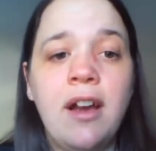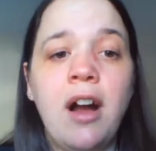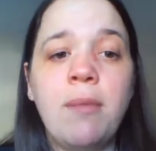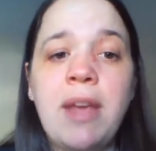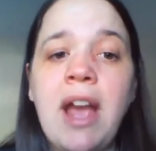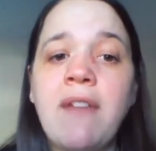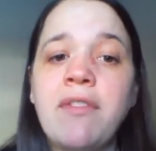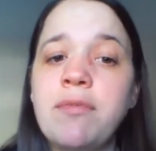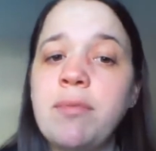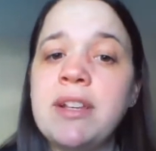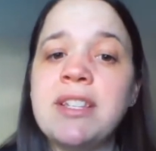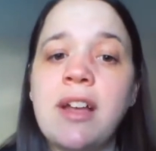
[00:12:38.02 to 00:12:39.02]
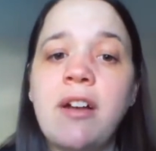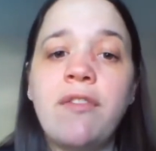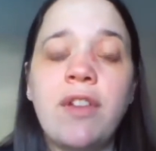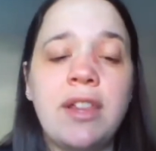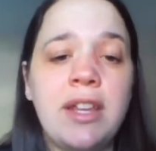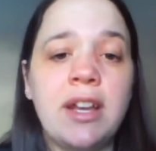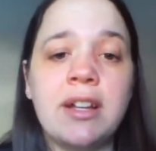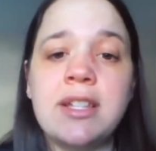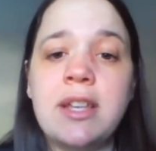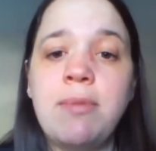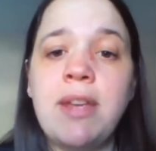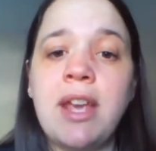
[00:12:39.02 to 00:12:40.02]
On behalf of myself and the Young
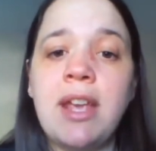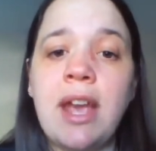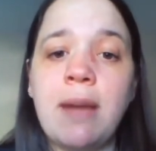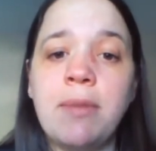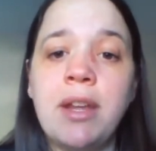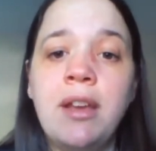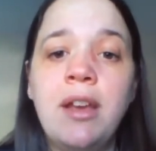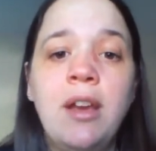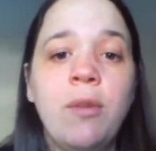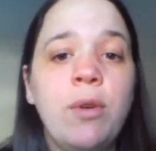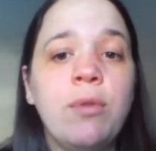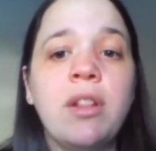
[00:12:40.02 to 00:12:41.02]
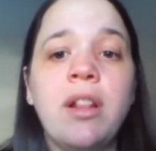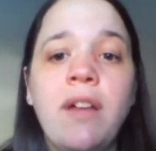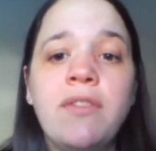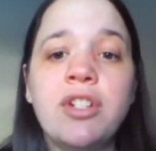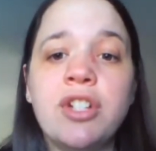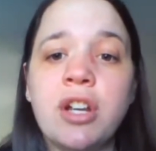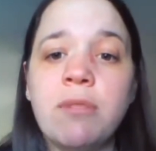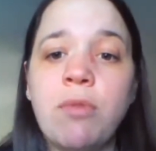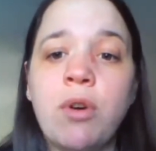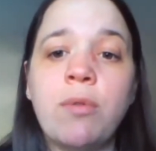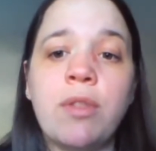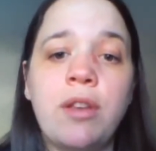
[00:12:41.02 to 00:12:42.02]
CPA Cabinet, we would love to share
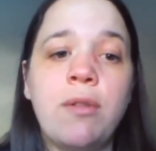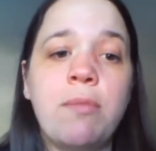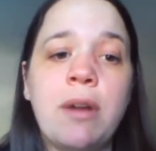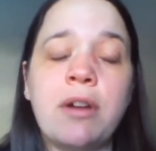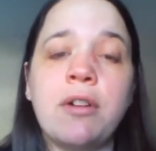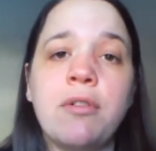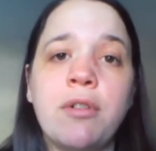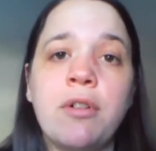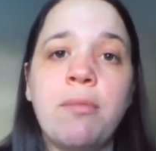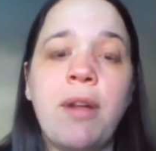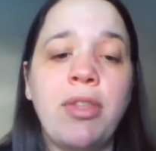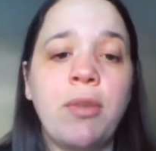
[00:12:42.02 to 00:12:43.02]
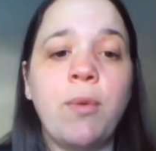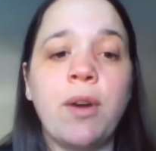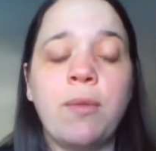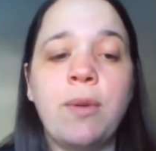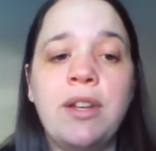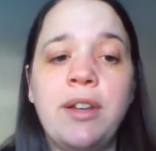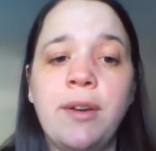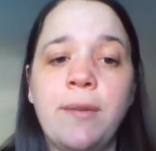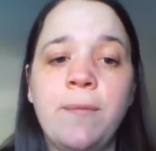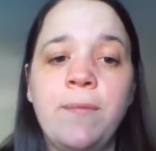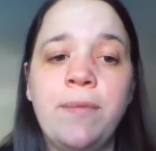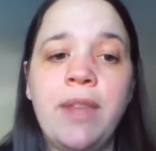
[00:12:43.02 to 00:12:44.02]
more with you about our group and the work we do.
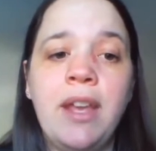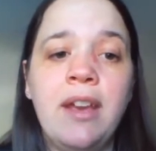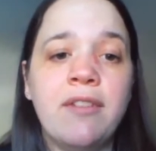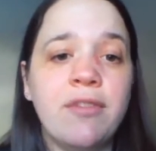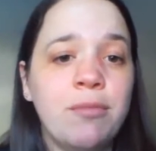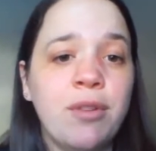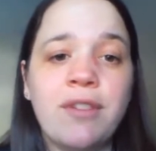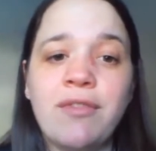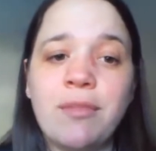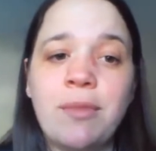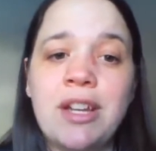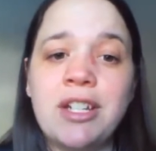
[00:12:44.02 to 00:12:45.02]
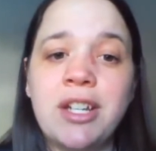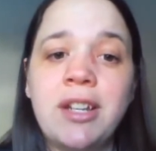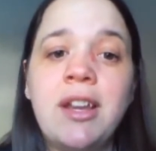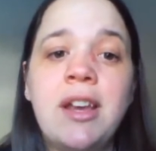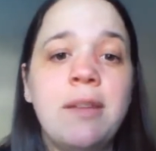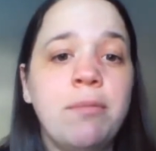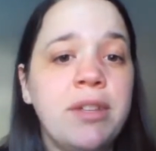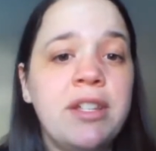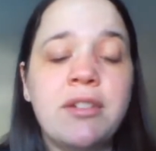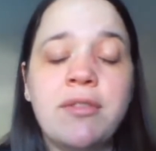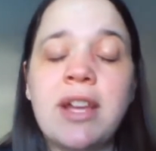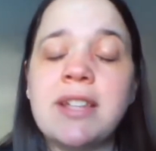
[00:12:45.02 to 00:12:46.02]
For more information, please
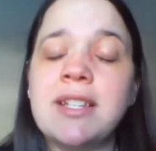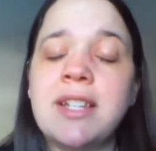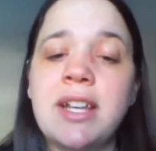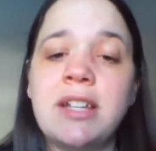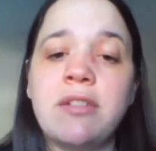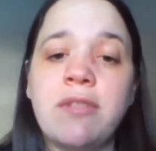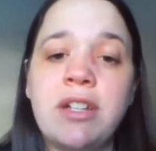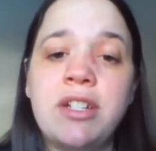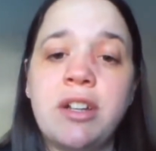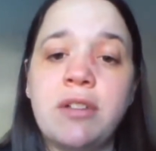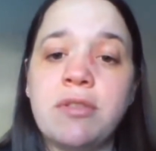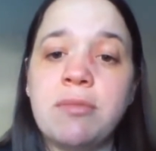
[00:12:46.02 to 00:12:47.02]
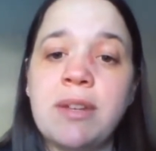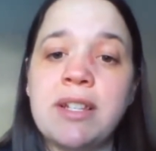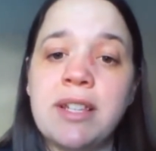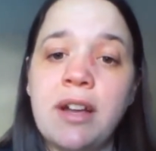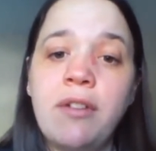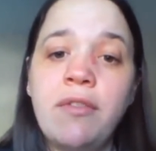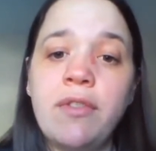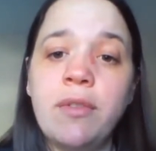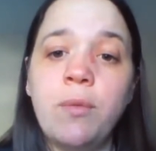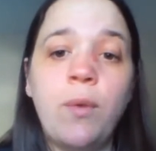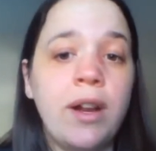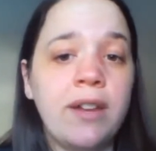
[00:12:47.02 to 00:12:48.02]
don't hesitate to reach out to myself,
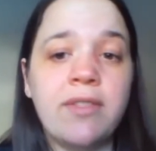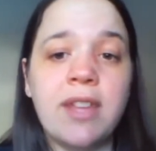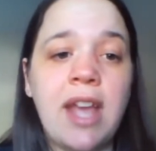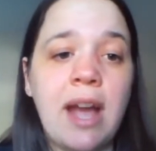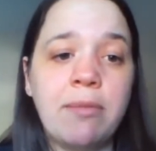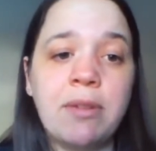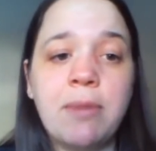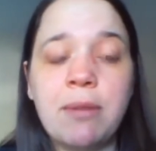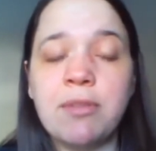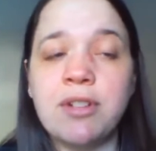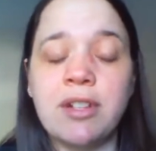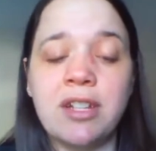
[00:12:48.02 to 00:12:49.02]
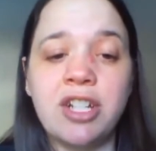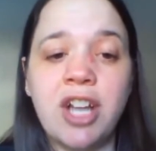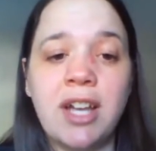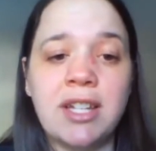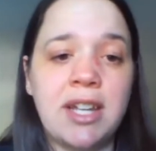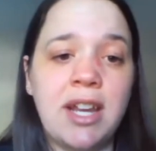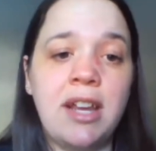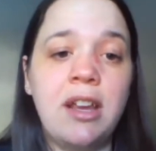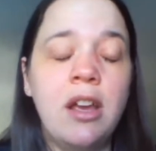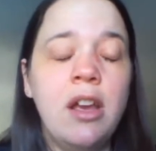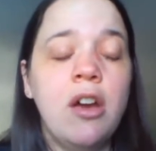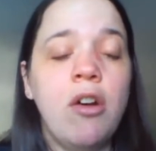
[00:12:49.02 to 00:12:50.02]
one of the Cabinet members on the chat
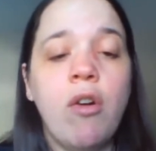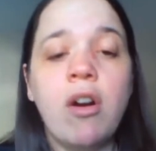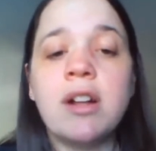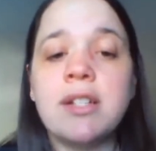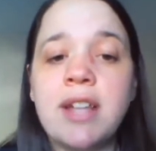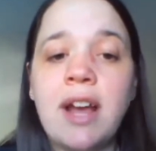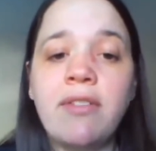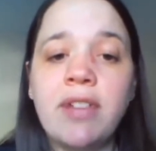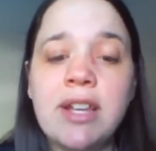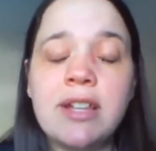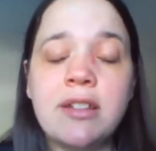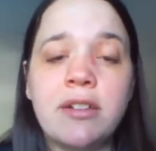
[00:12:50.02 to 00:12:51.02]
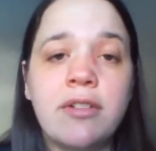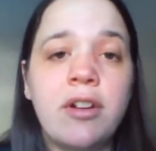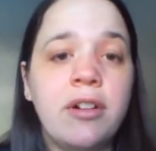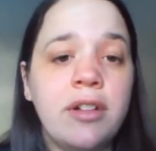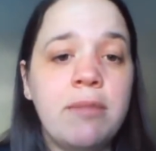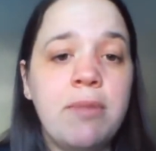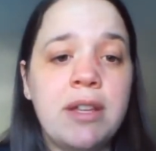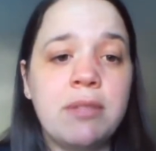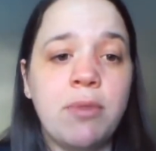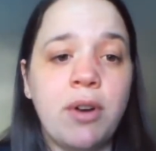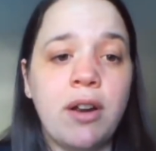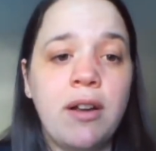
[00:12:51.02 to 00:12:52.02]
tonight, or our staff liaison, Holly
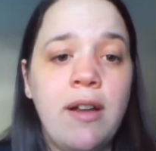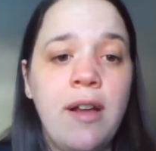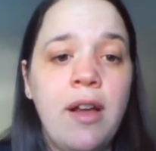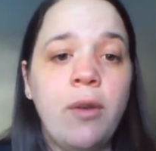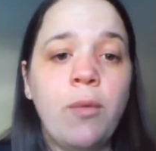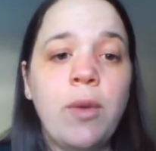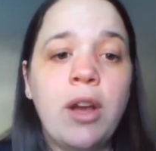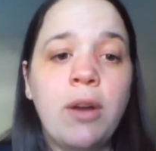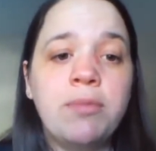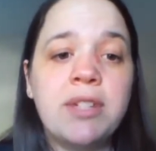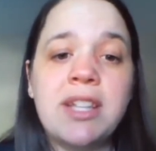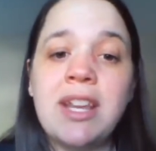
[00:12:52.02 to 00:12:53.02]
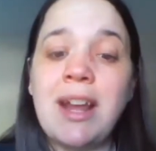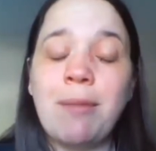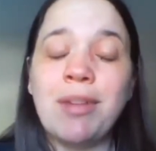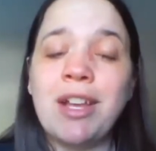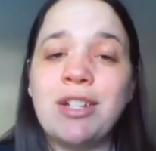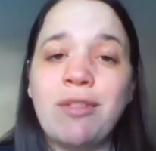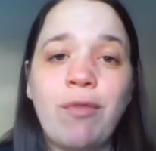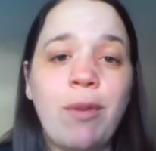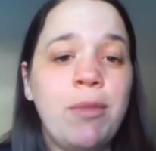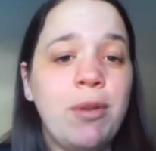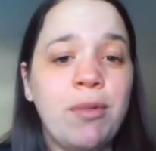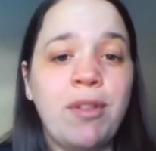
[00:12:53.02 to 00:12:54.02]
Bazemore. We hope to see an application
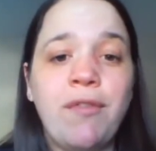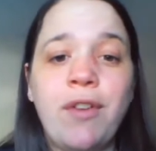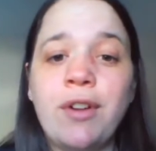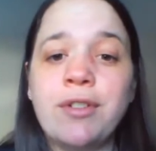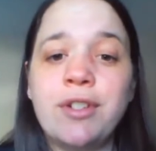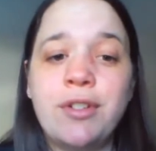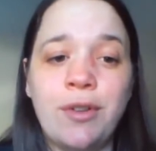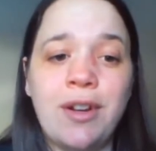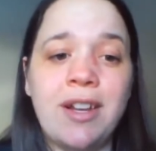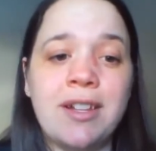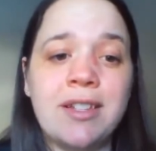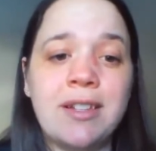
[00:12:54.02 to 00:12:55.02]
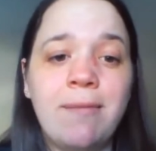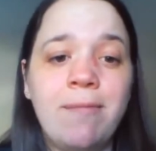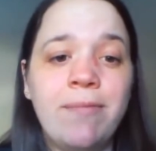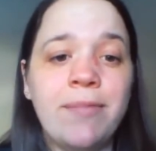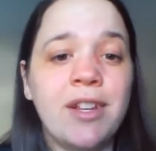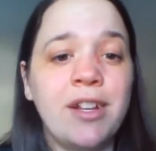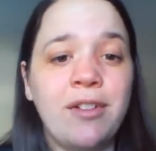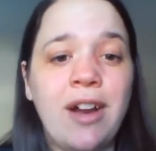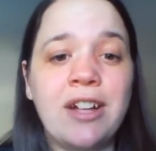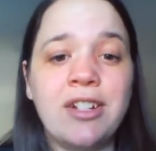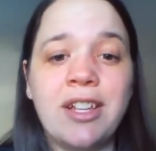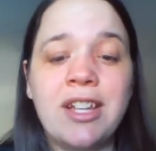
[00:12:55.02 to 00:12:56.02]
from you in the fall to join us.
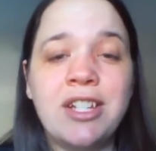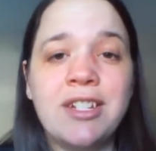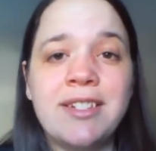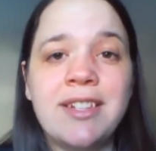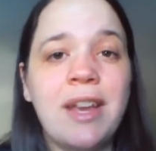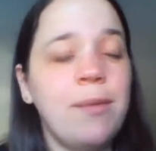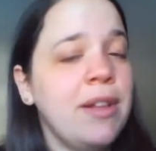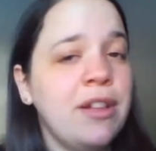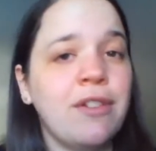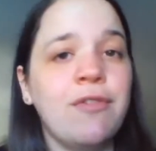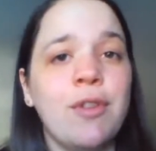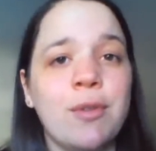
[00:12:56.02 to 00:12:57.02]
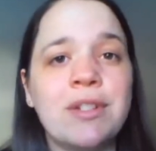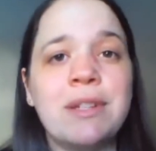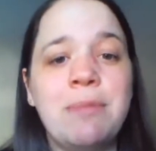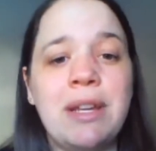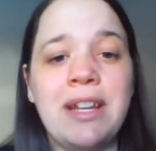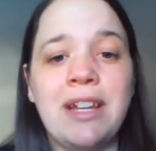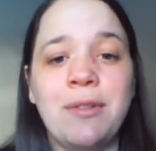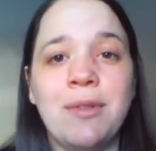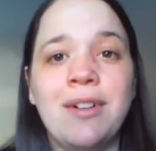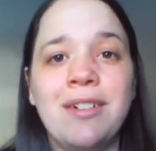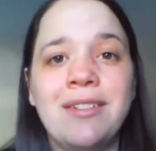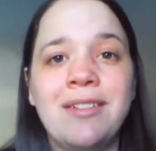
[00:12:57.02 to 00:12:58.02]
Congratulations, and we look forward to meeting
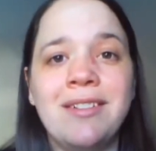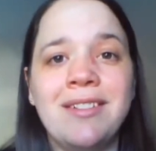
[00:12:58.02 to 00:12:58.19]
you all.